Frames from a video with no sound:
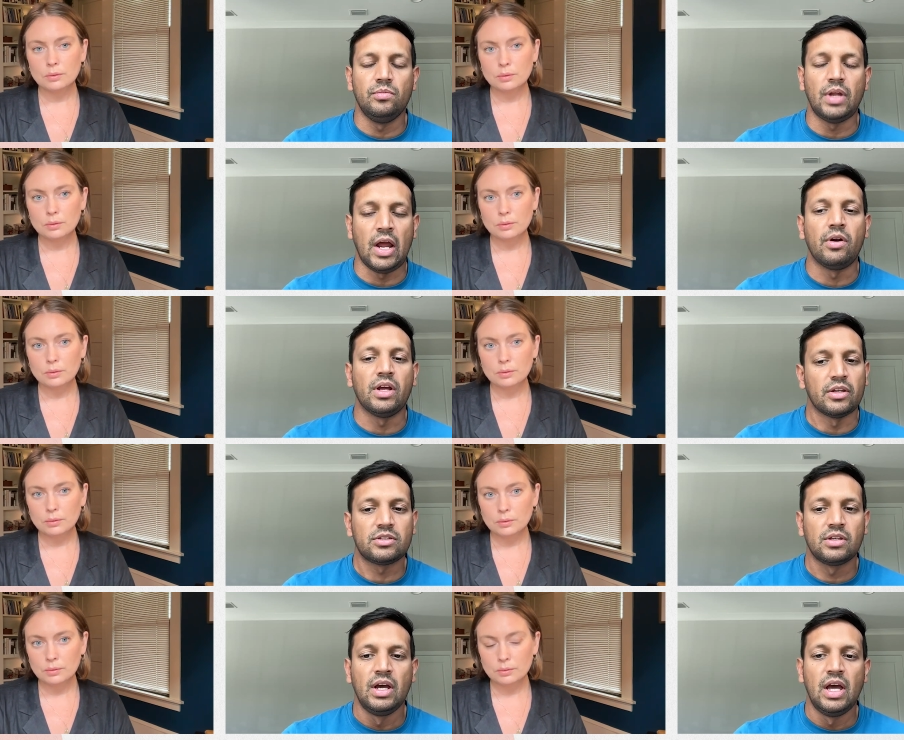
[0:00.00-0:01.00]

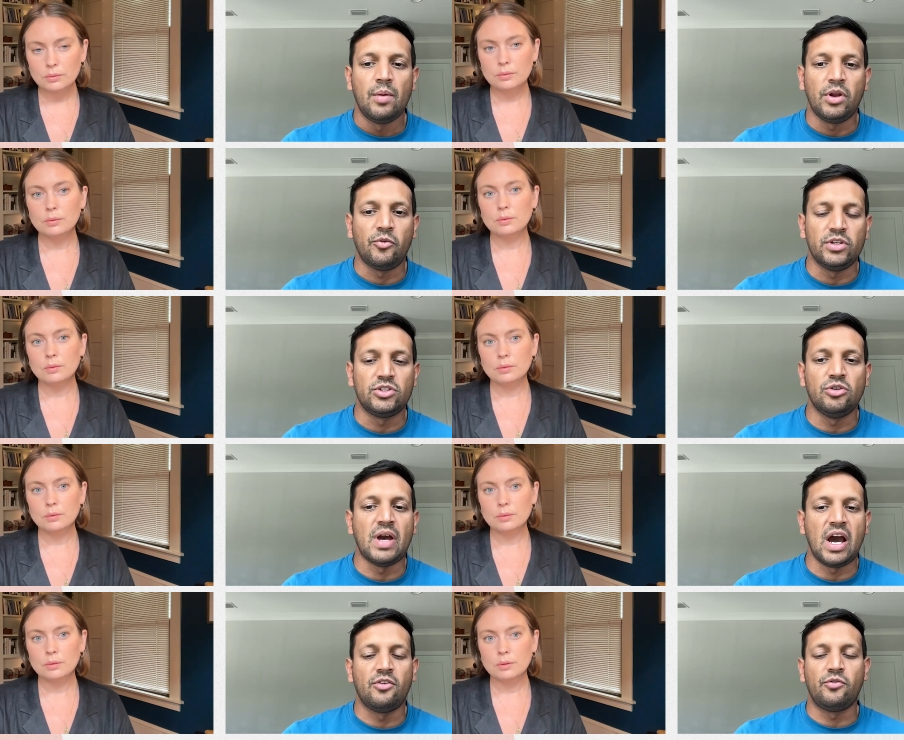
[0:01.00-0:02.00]
Speaker 1: areas. But if we zoom
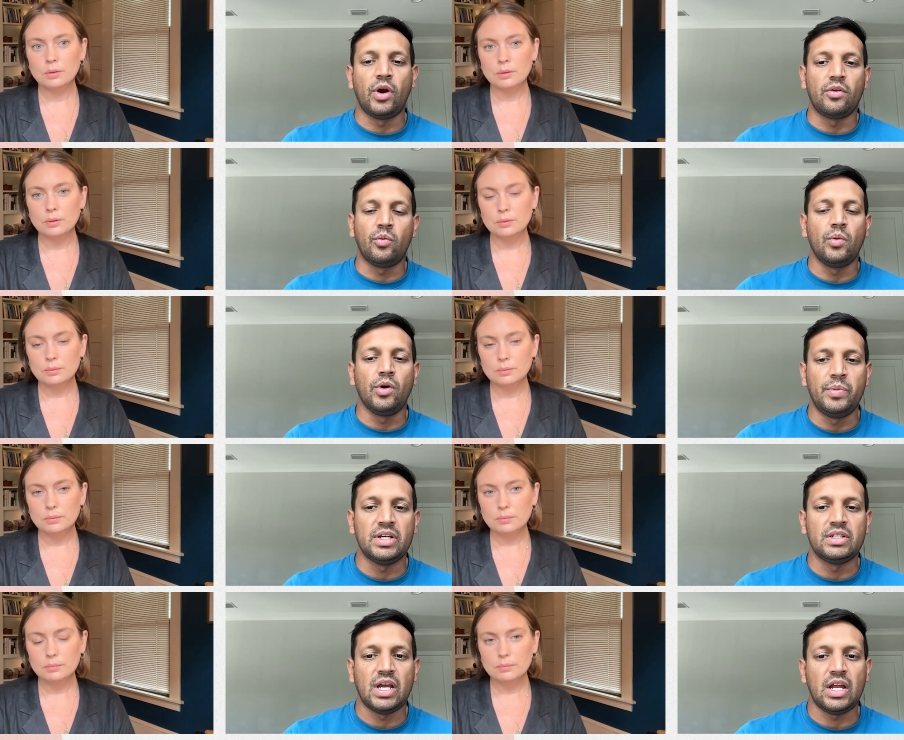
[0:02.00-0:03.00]
out of where we will be
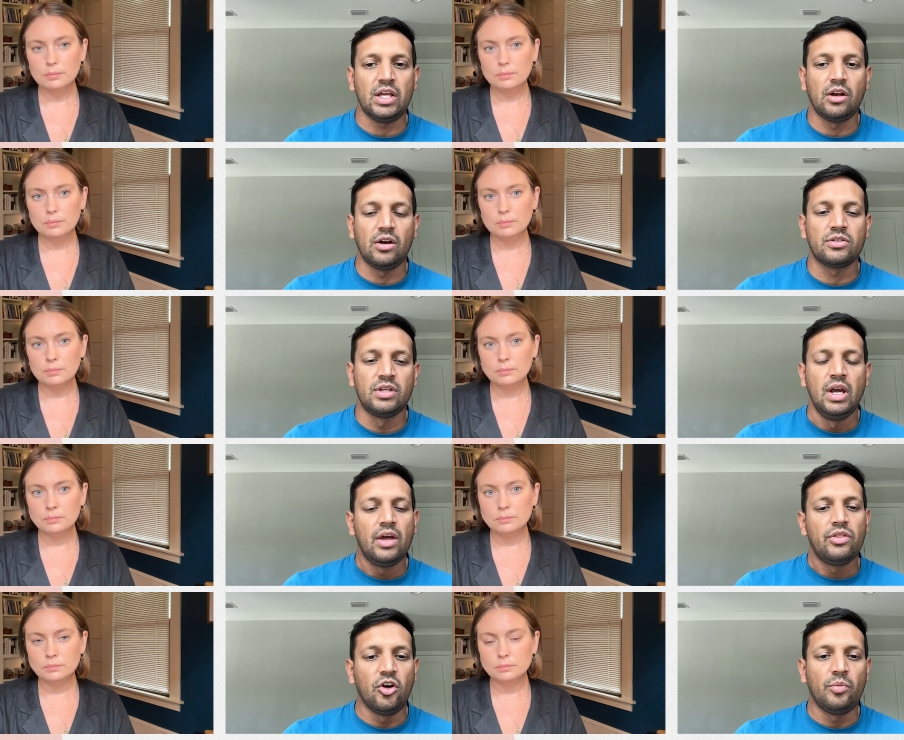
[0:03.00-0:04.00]
in ten years,
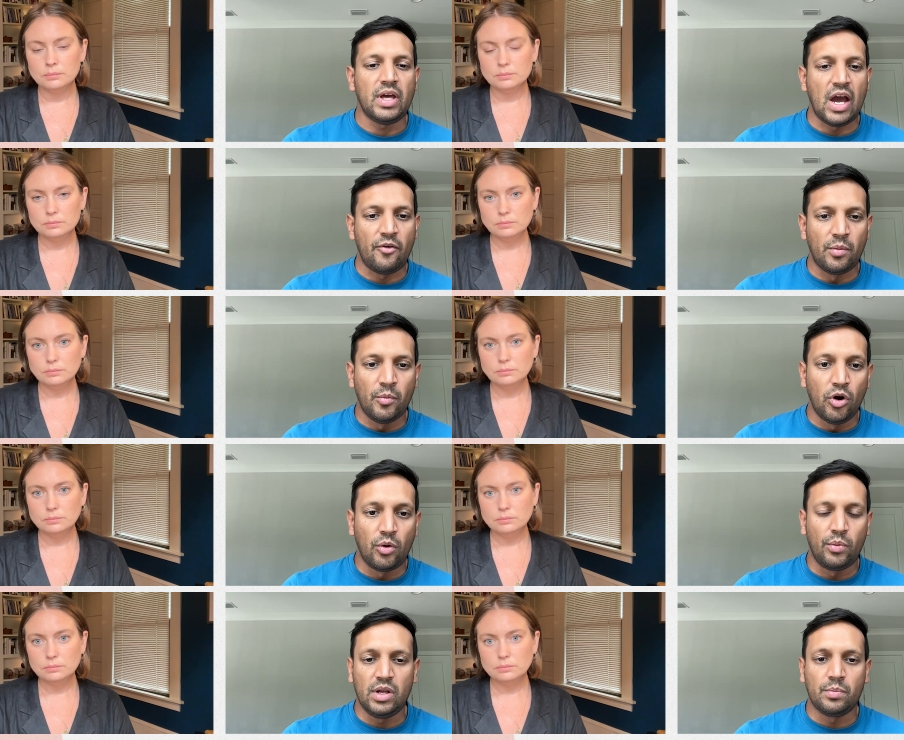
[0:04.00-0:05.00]
there'll be ever more
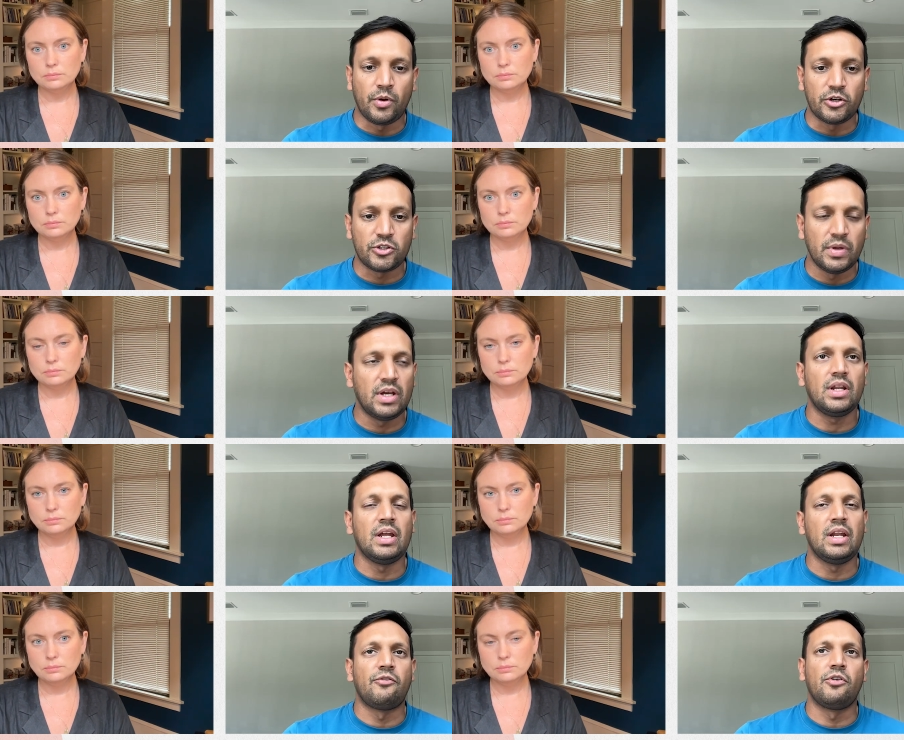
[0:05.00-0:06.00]
reimbursement and
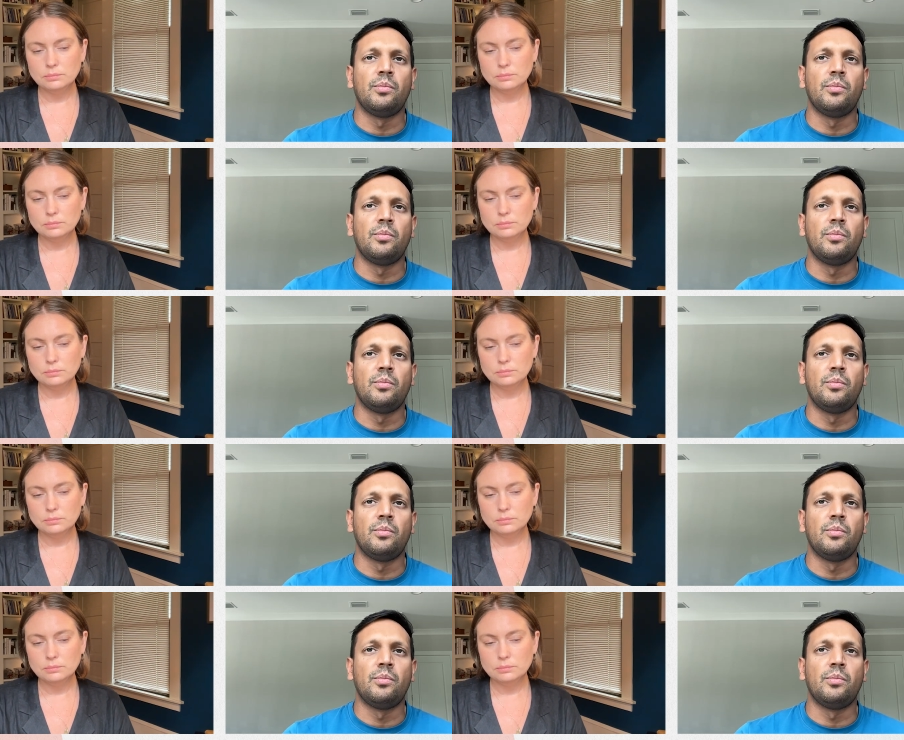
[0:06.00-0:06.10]
ever